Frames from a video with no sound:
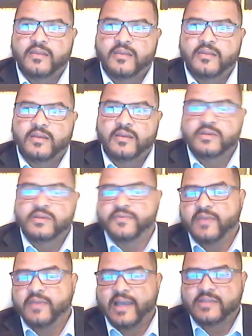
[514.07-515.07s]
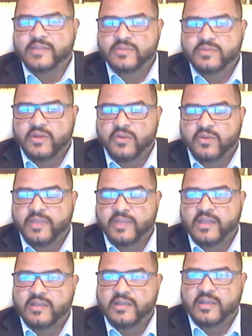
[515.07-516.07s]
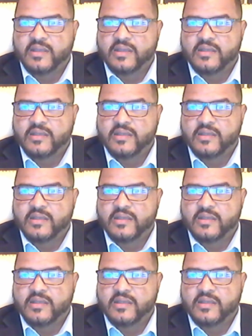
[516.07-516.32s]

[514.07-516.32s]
Those of you guys who know me and